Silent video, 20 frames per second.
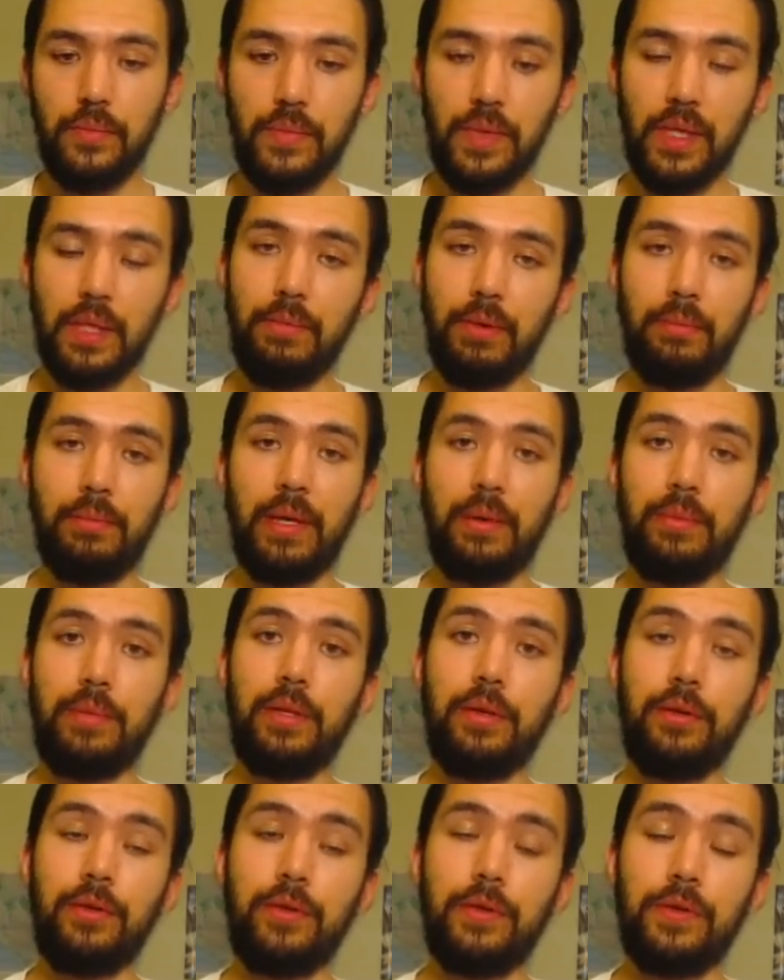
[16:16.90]
But maybe
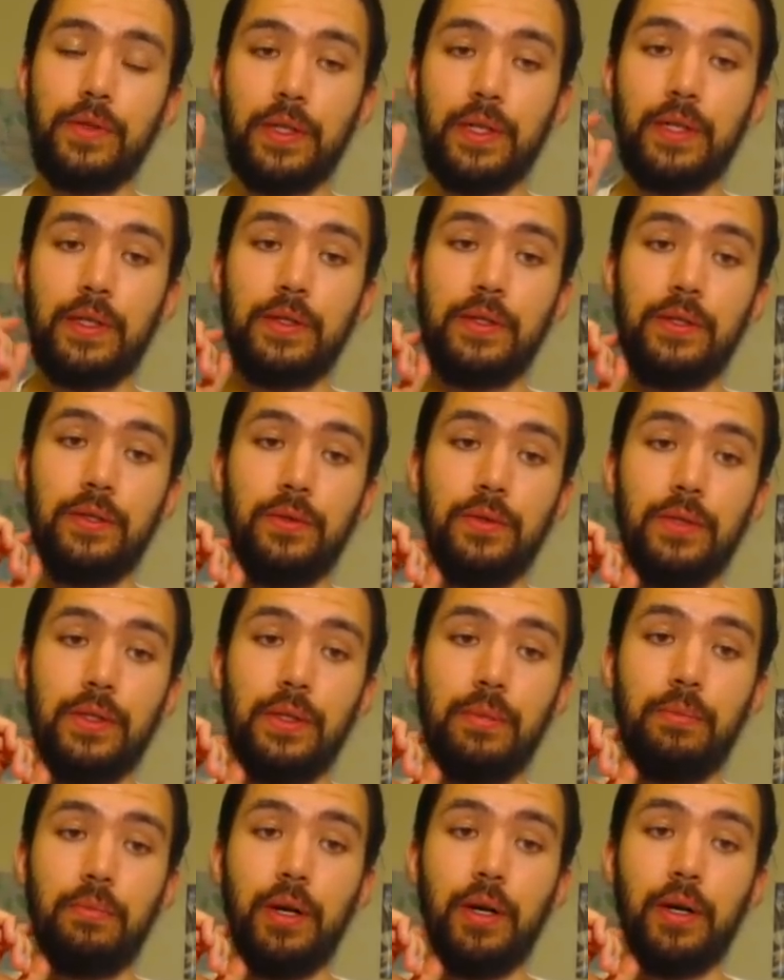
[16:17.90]
they're using it to
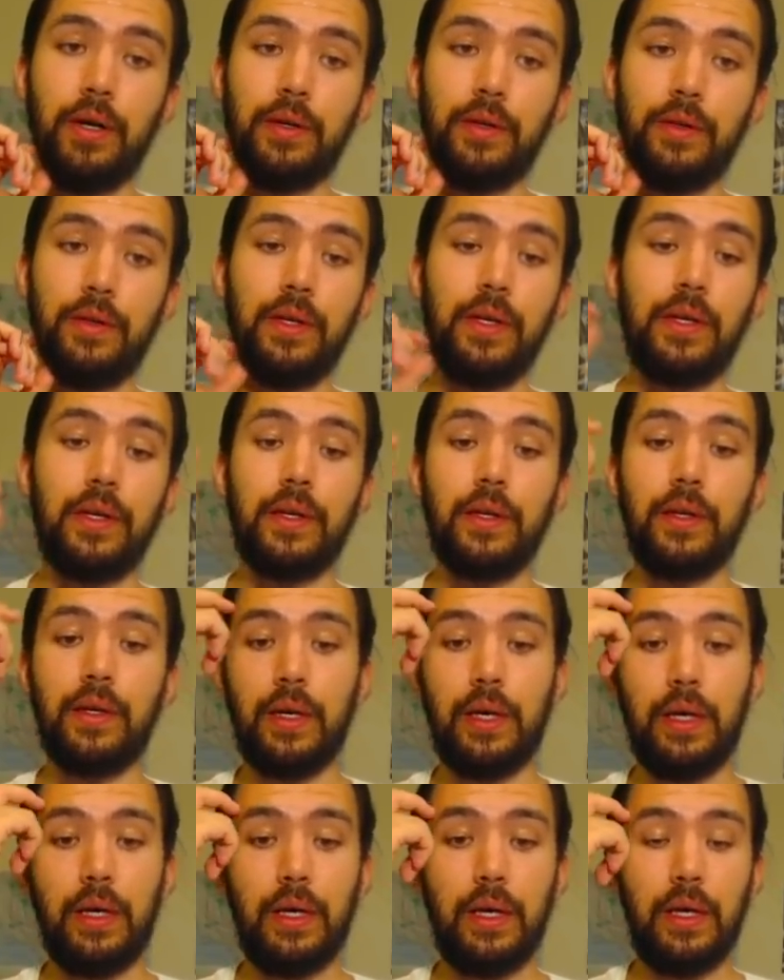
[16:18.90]
debug the
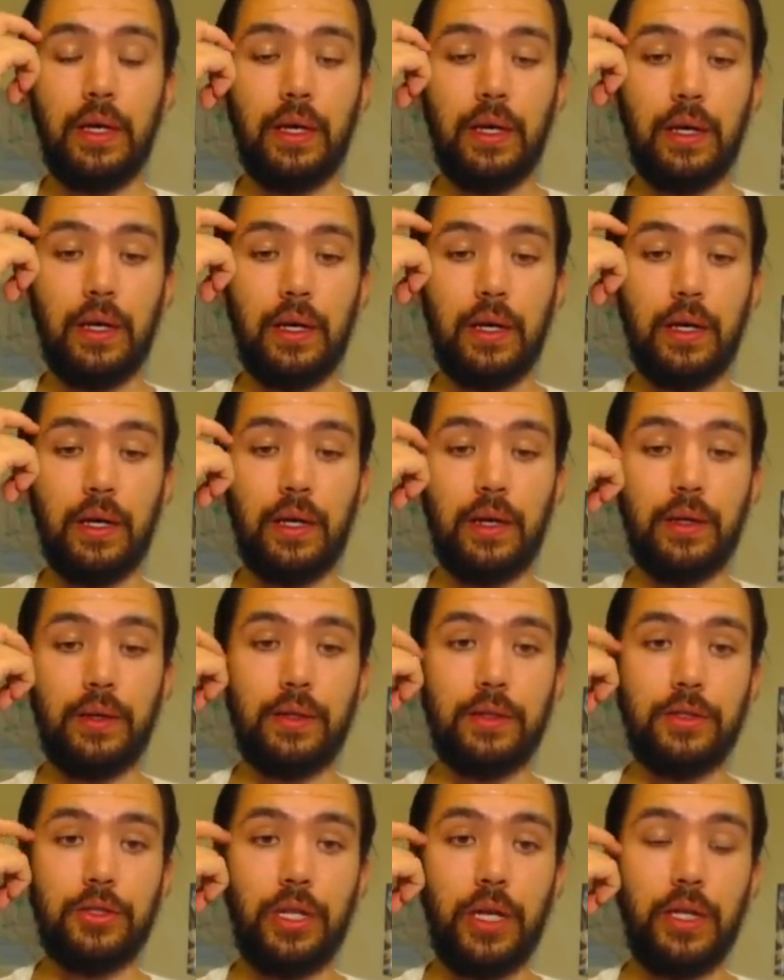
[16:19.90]

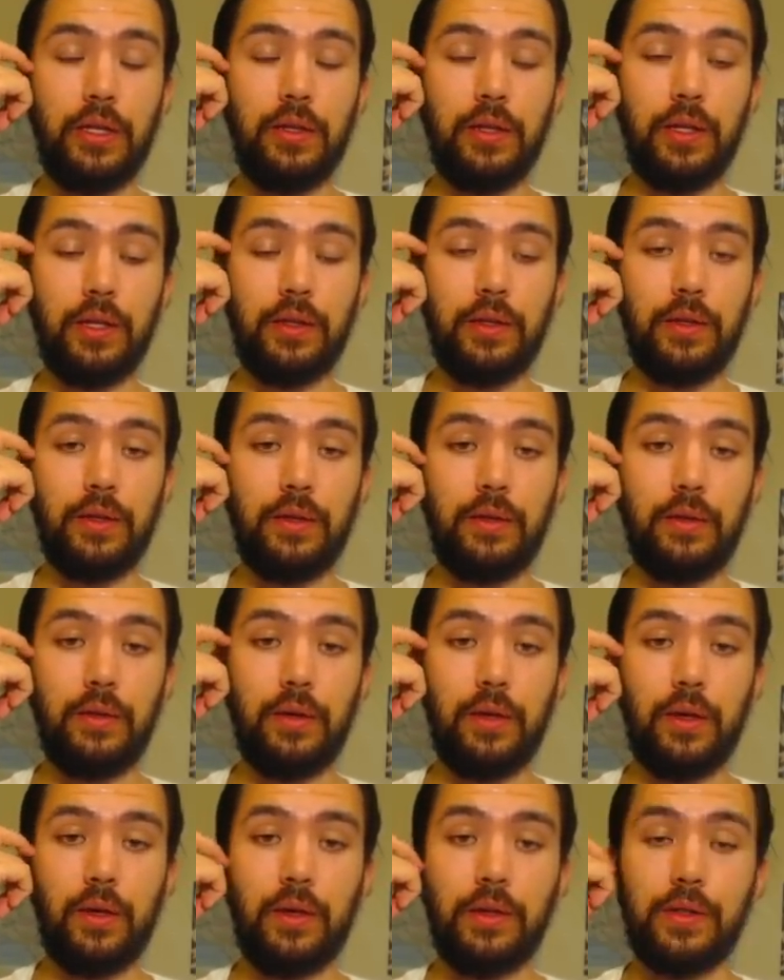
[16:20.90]
Chain Link
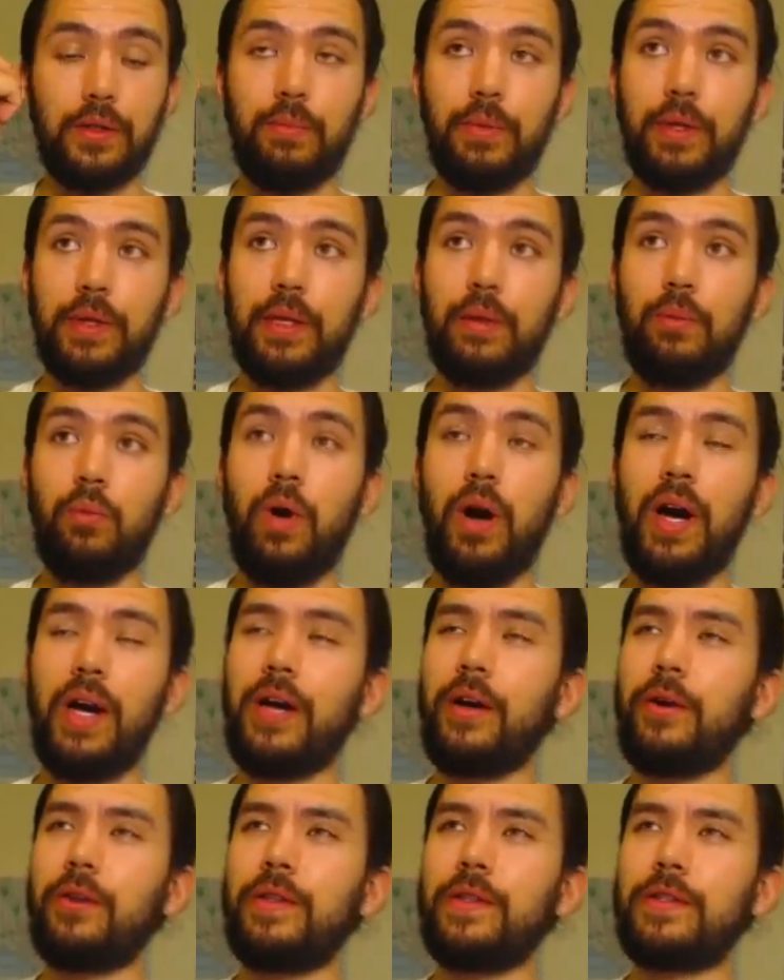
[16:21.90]
cards. But then
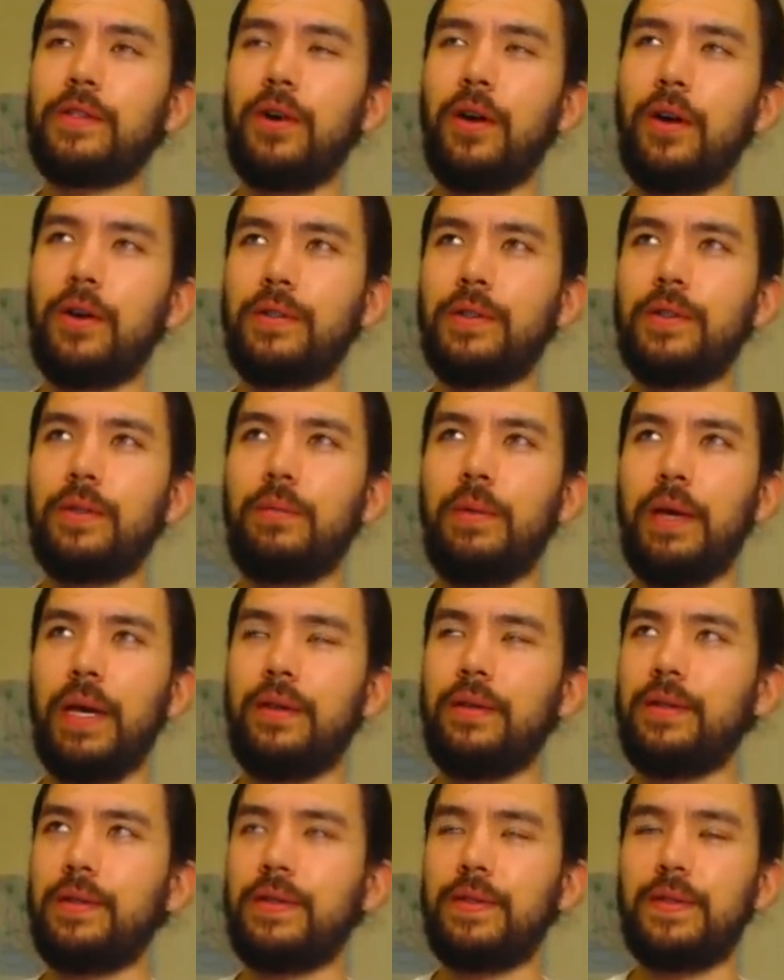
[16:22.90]
why are these cards on the
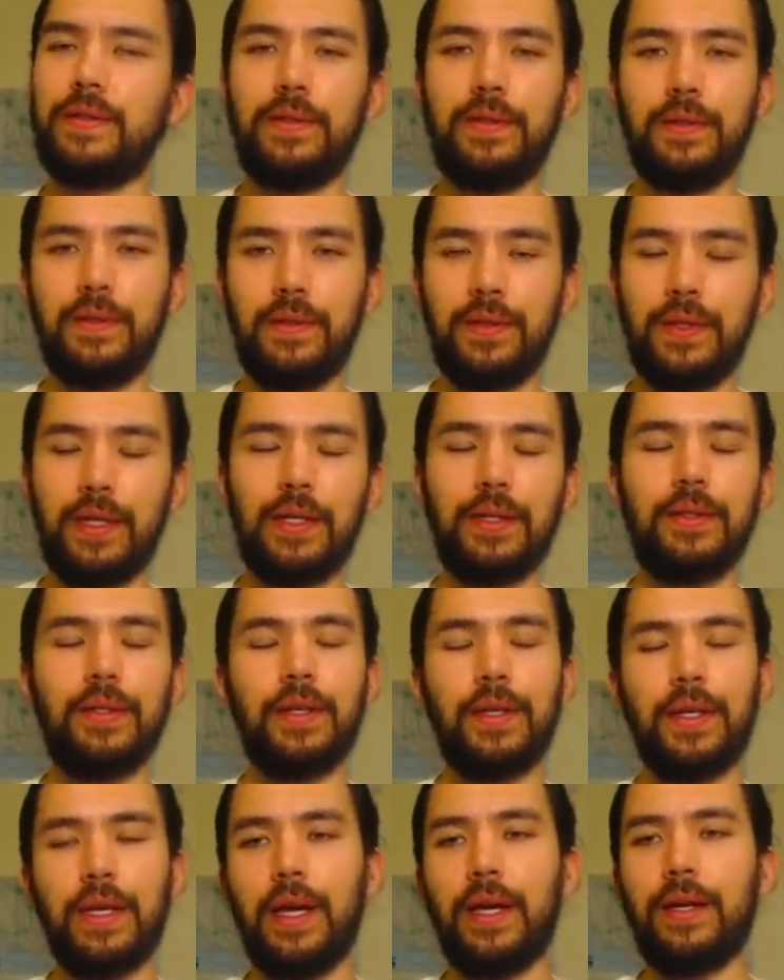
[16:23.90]
ban list? I
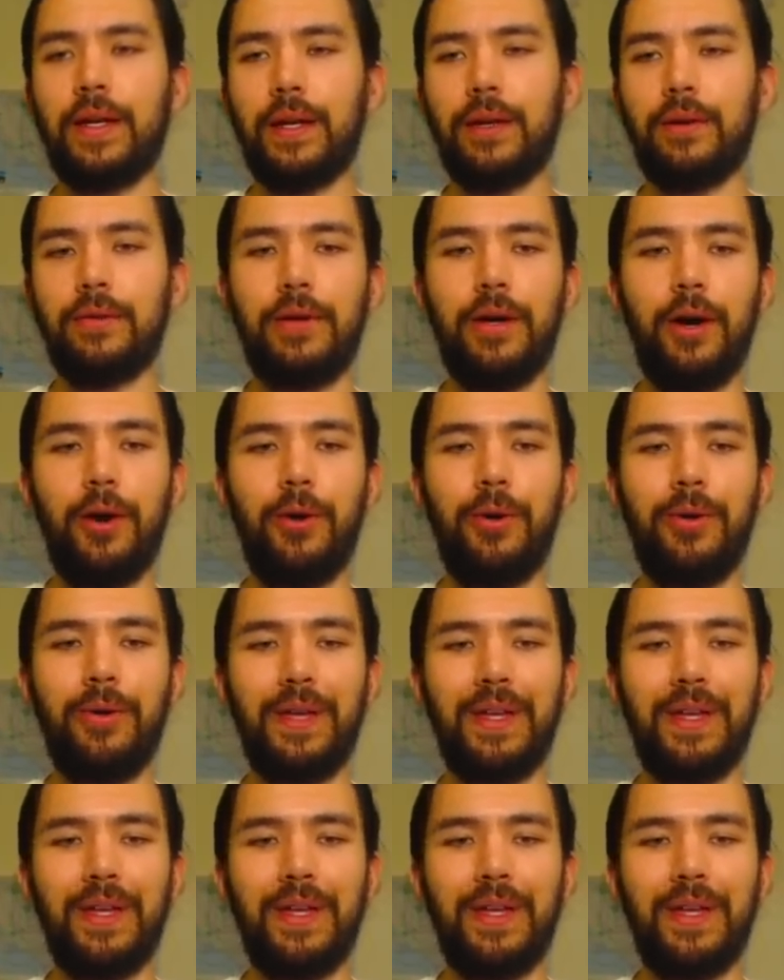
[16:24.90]
don't know.